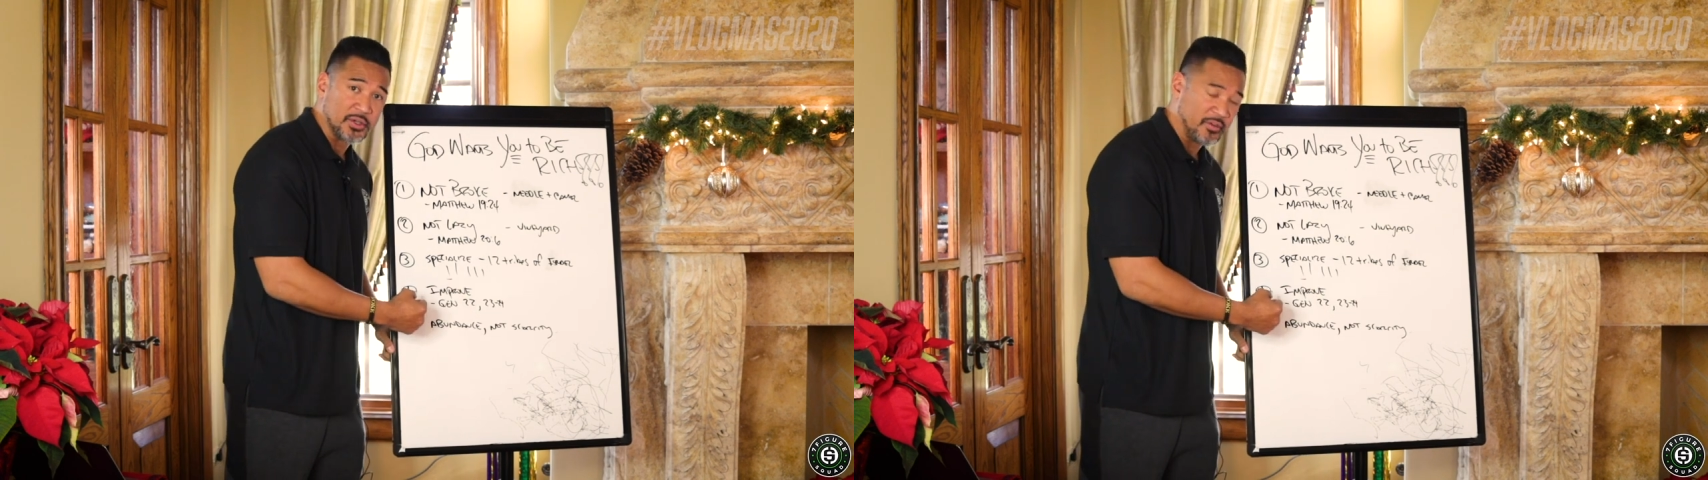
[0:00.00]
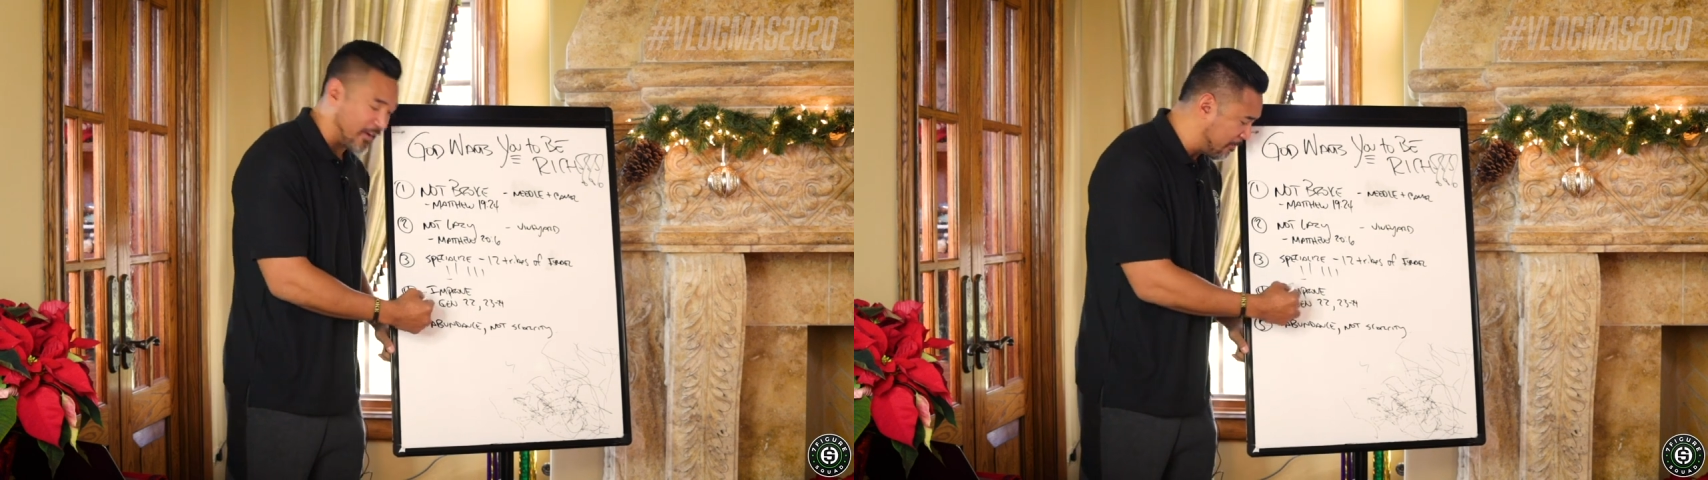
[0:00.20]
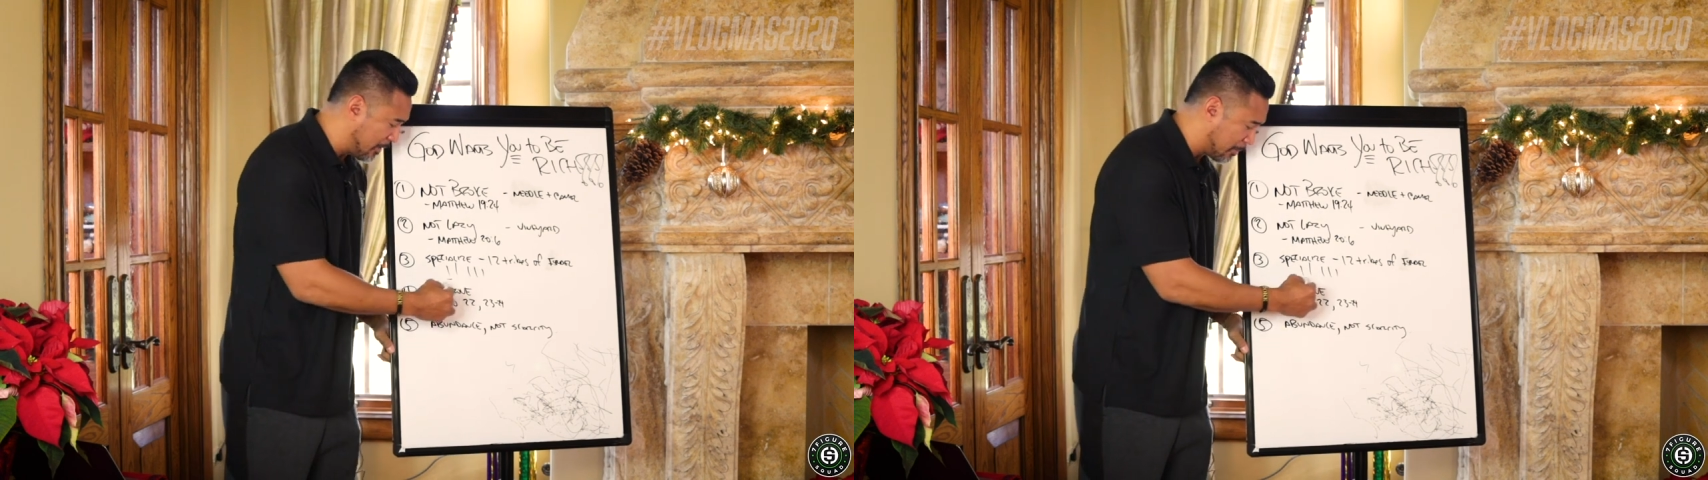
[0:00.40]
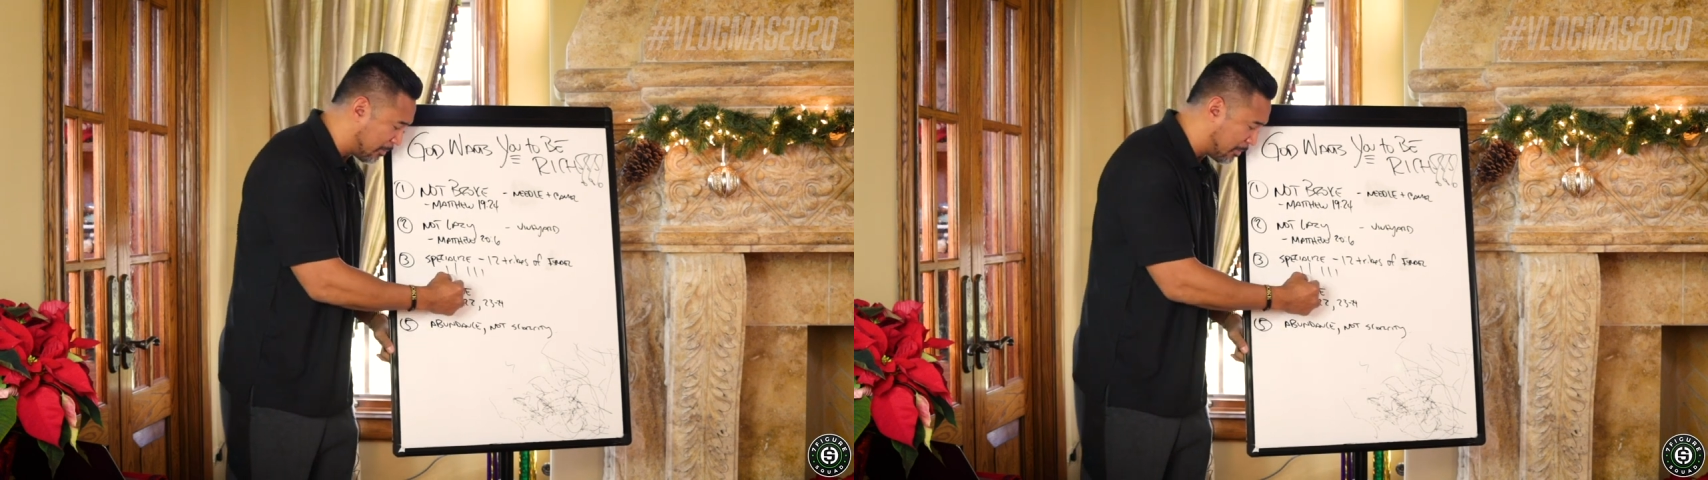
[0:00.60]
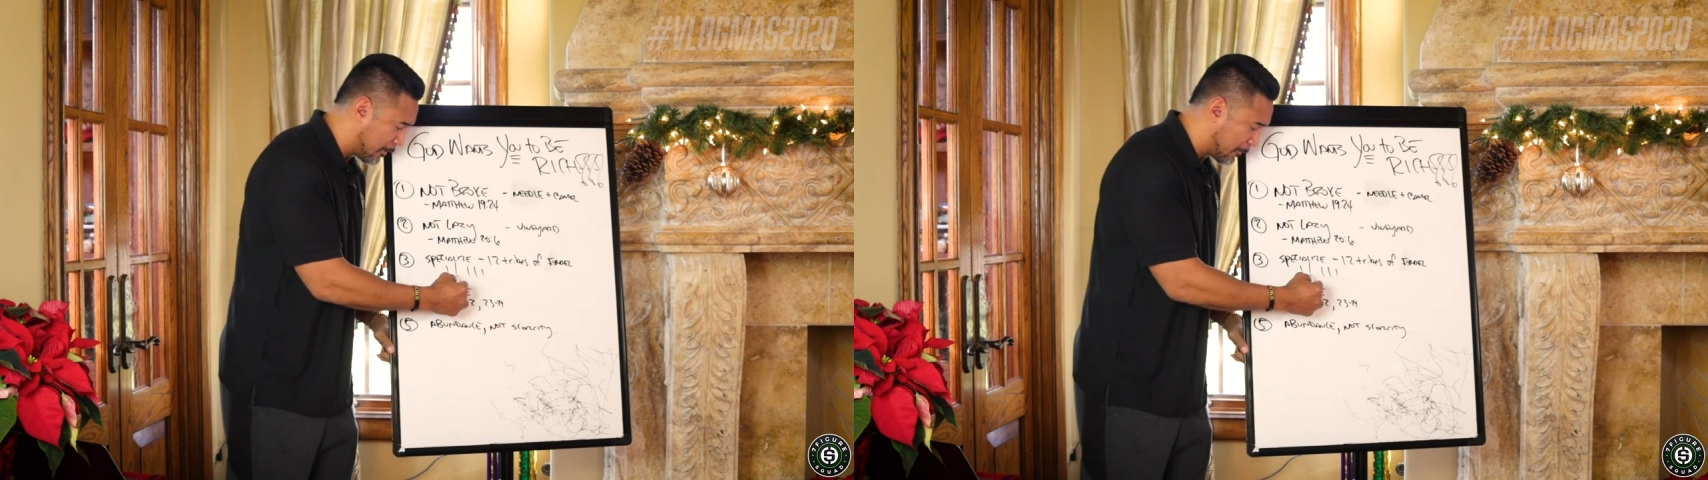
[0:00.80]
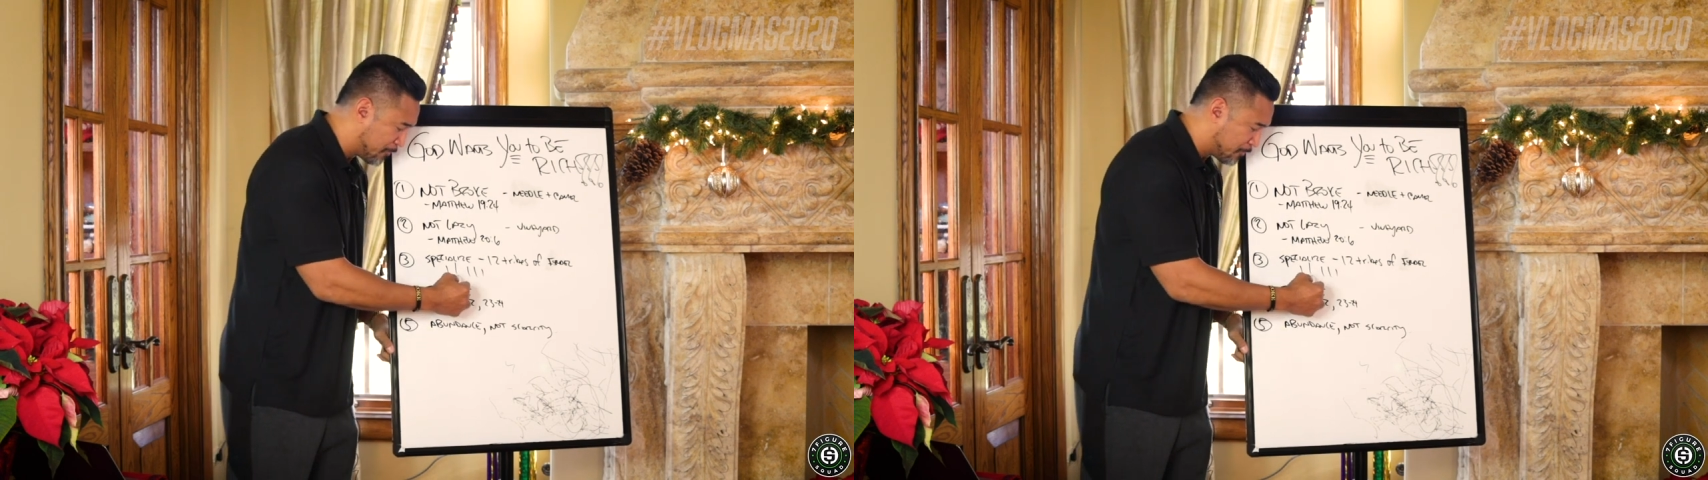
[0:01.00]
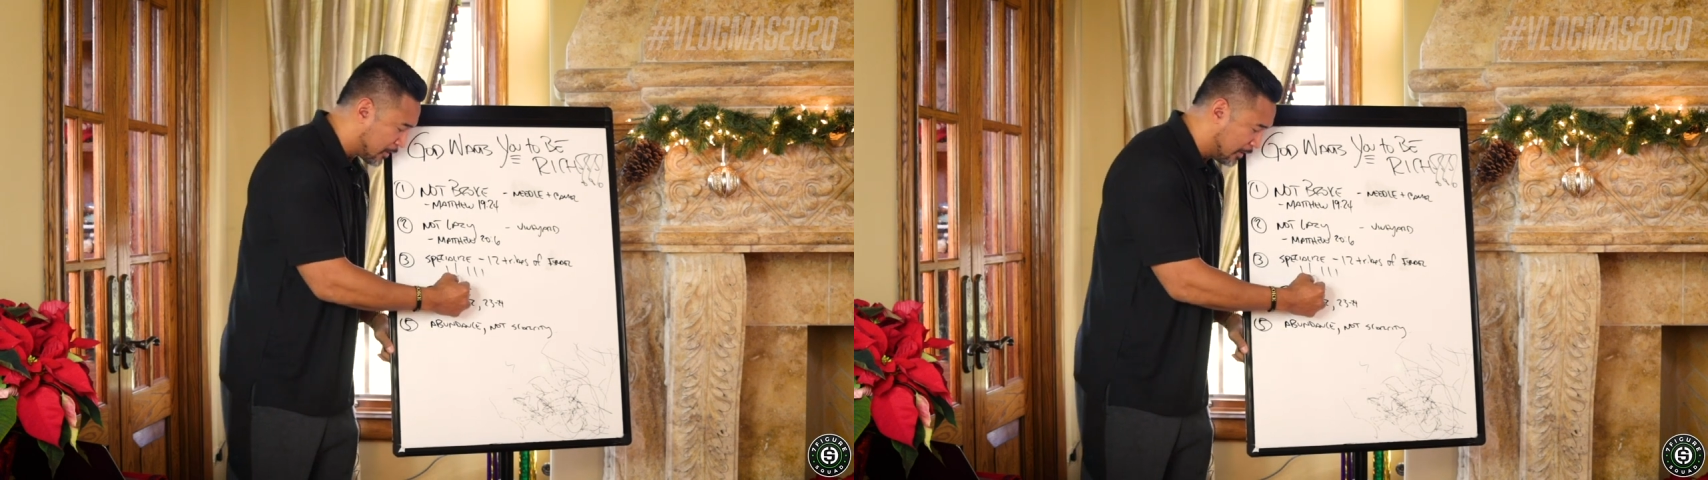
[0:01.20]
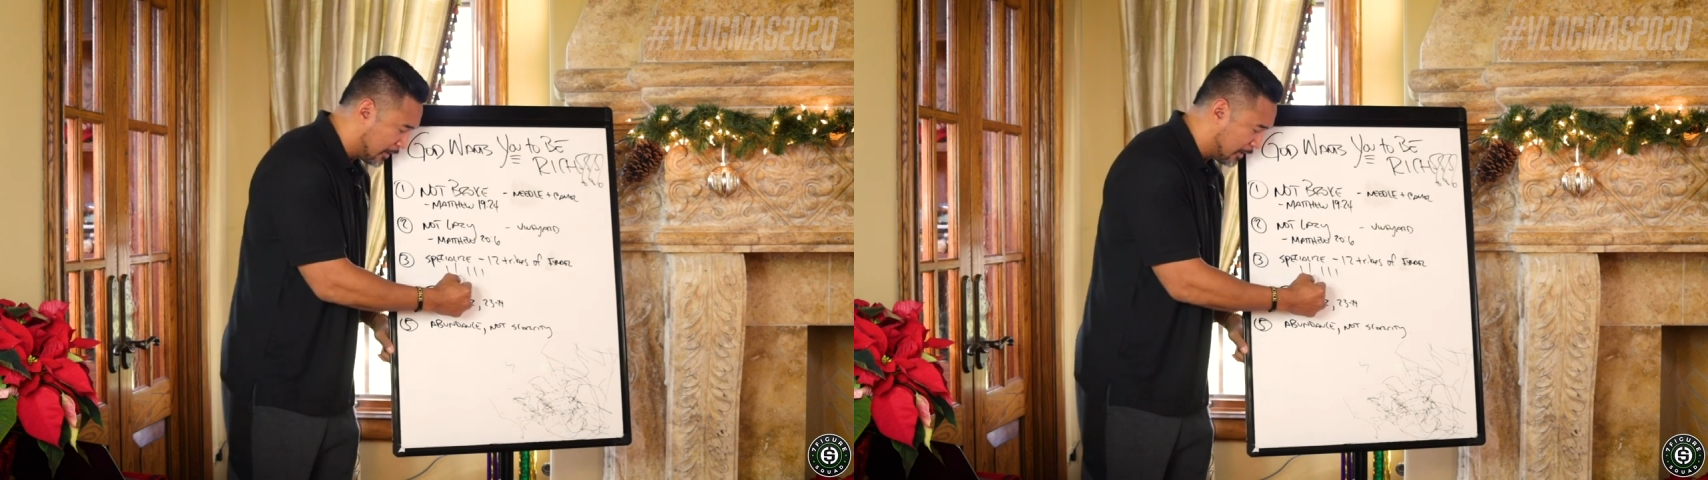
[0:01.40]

surgeon, if I become a better